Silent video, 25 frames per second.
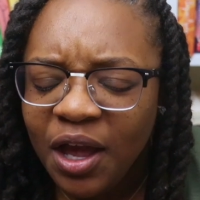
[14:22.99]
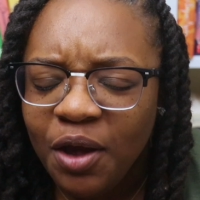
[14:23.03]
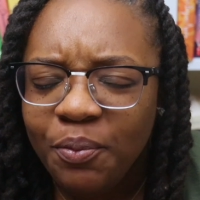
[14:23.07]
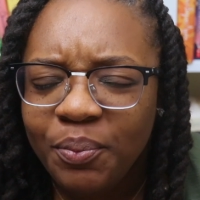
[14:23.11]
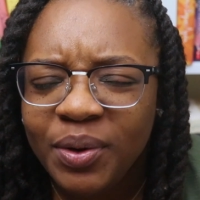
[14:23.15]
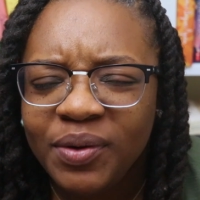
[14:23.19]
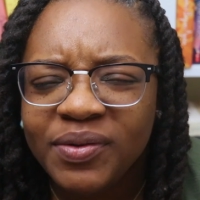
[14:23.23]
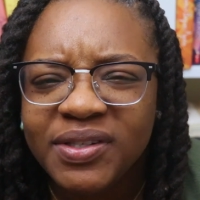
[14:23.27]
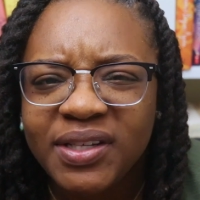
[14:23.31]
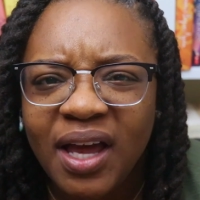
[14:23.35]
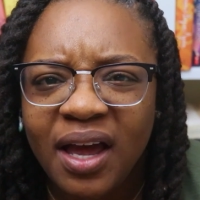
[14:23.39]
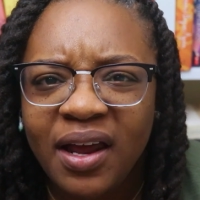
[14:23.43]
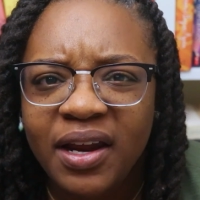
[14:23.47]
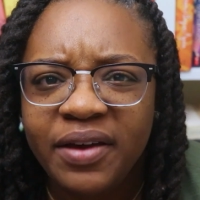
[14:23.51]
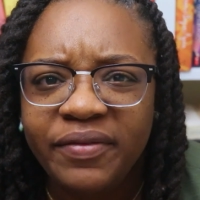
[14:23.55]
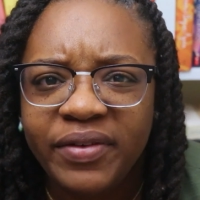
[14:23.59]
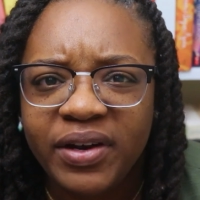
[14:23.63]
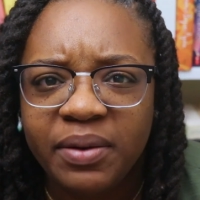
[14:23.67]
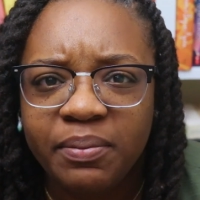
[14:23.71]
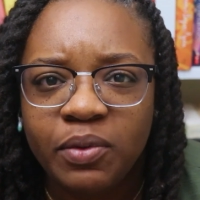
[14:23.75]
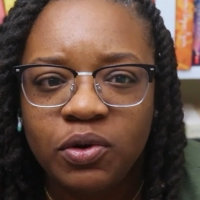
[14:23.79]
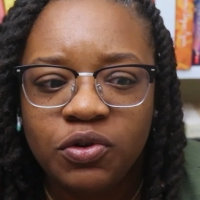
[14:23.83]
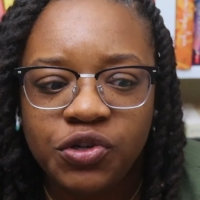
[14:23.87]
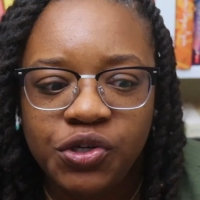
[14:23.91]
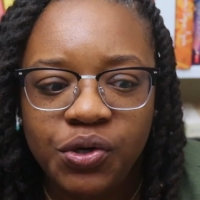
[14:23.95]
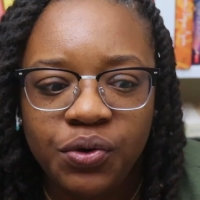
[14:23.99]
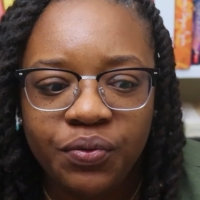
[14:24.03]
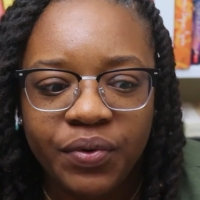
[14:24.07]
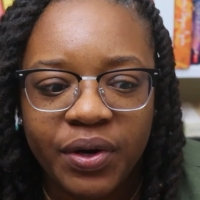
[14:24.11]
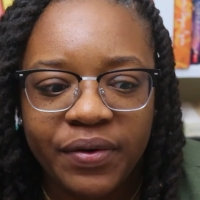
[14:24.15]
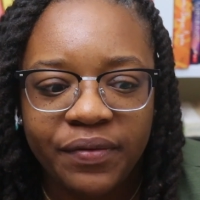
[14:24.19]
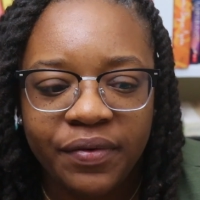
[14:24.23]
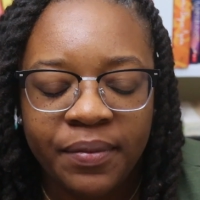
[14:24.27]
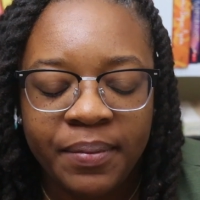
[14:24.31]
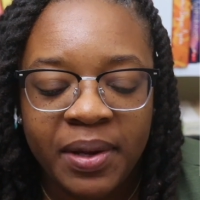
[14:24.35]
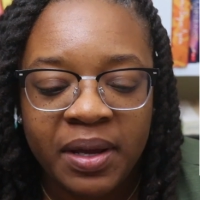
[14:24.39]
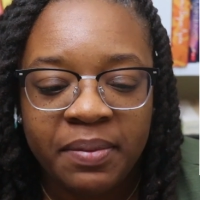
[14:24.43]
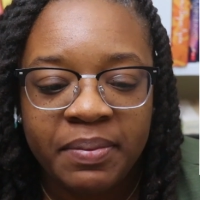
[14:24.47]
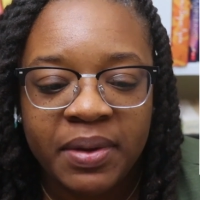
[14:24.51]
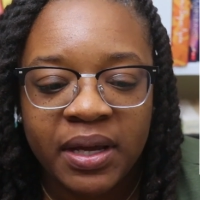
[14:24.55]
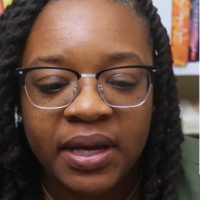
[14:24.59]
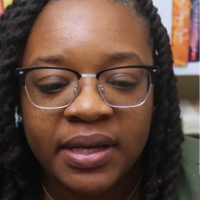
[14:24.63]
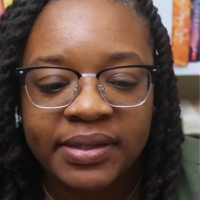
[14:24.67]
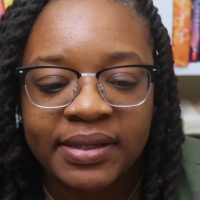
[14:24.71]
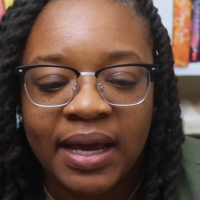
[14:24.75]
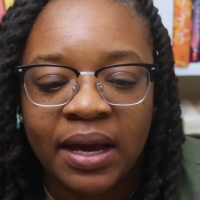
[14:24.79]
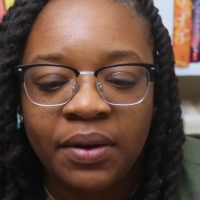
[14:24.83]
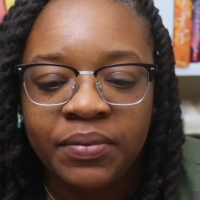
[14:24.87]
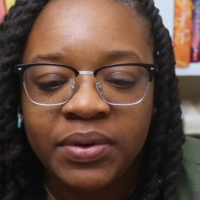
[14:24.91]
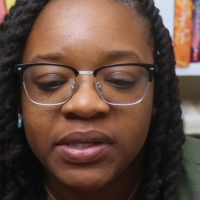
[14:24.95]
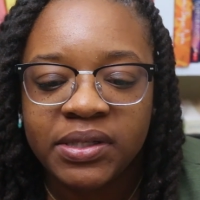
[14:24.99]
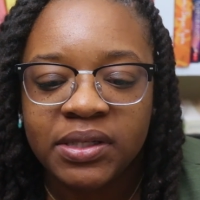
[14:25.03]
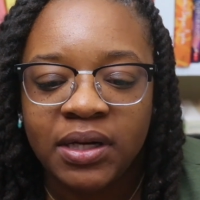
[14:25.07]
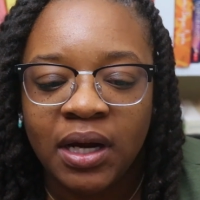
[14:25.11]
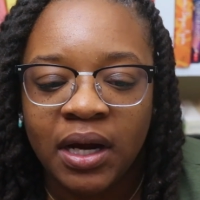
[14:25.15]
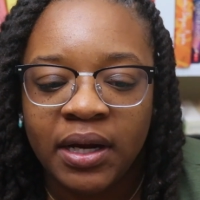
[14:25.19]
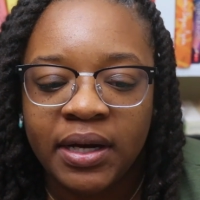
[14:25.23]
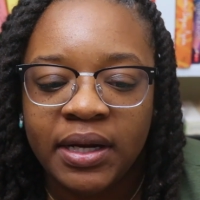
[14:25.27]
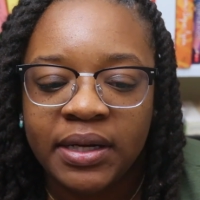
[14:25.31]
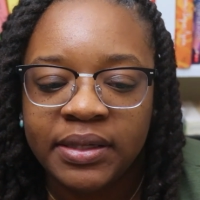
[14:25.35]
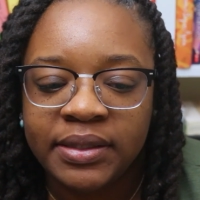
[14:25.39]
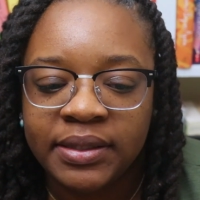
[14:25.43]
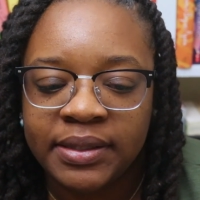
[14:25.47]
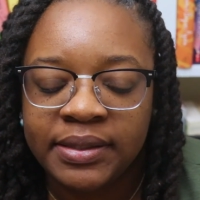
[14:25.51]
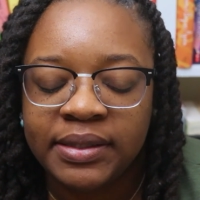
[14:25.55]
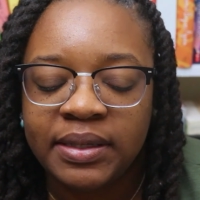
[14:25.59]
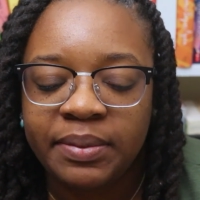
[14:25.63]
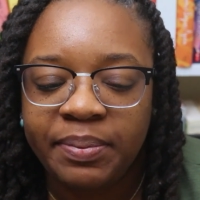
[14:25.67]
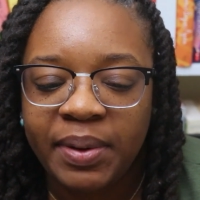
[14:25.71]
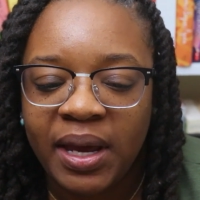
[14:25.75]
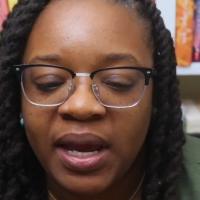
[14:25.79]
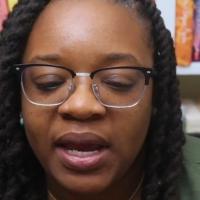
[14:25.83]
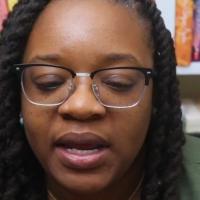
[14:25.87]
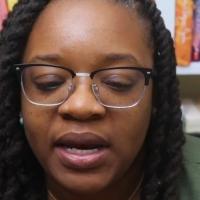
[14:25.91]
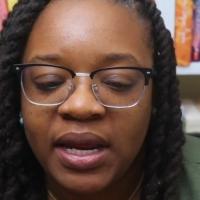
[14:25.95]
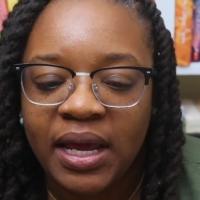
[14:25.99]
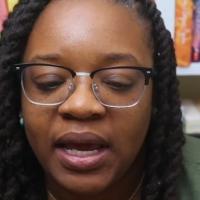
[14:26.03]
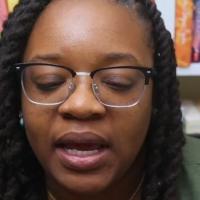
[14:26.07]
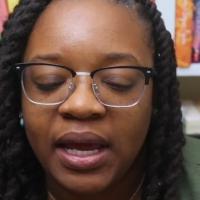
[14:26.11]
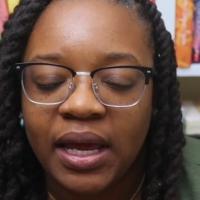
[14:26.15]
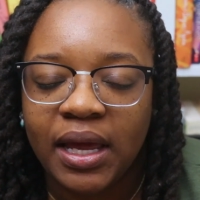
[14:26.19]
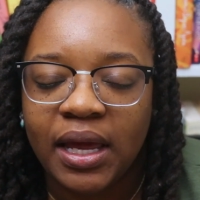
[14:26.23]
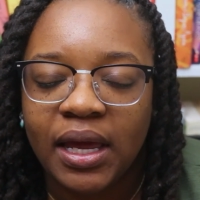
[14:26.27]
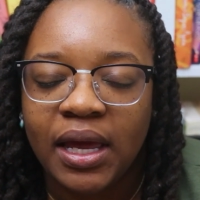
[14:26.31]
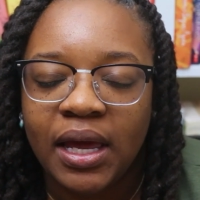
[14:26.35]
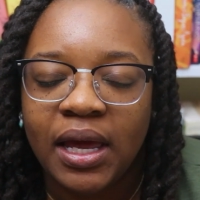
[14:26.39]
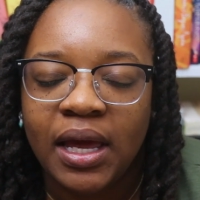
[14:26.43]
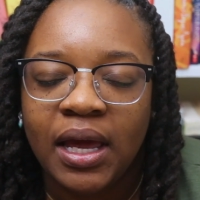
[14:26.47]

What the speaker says: But it was kind of an emotional read for me because I was not anticipating